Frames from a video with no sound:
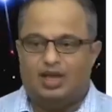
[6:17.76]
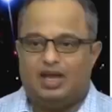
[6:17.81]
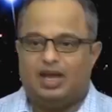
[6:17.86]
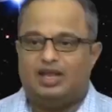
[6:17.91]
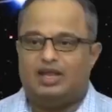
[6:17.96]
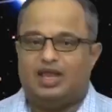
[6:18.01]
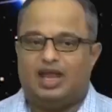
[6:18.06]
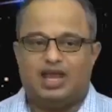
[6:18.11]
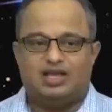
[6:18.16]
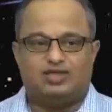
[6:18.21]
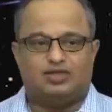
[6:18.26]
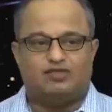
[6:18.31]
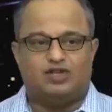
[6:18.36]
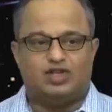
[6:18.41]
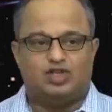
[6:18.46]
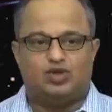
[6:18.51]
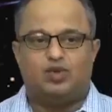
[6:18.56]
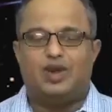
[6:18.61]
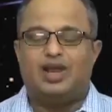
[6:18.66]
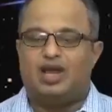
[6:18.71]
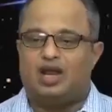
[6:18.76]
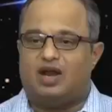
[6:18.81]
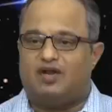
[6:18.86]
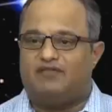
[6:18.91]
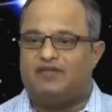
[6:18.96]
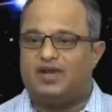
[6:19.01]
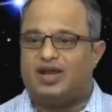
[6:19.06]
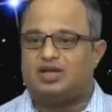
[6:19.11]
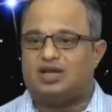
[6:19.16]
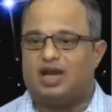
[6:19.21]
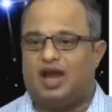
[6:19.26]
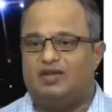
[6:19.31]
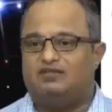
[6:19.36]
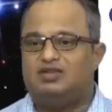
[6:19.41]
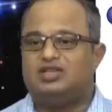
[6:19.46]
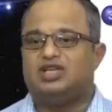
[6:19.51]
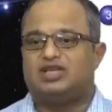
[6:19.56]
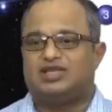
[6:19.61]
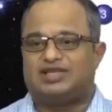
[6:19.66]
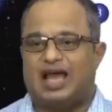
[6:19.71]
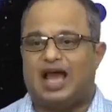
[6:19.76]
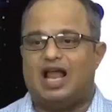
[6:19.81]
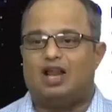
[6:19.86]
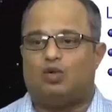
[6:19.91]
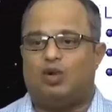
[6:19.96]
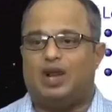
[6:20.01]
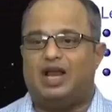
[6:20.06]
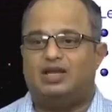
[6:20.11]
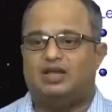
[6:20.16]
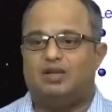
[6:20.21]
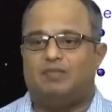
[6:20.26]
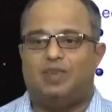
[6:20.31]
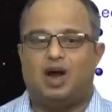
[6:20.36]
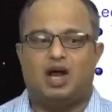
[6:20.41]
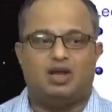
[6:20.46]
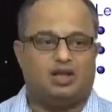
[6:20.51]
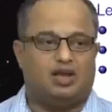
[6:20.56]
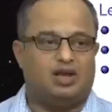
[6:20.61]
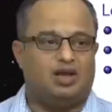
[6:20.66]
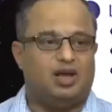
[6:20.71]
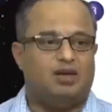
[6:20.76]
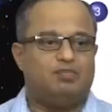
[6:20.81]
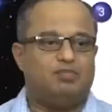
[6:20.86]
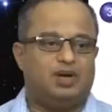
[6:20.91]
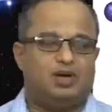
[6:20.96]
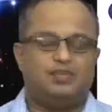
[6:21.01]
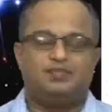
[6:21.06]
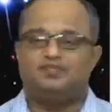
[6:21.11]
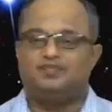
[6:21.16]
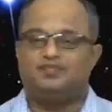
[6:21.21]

In the case of the Schwinger effect, I will just calculate the particle number.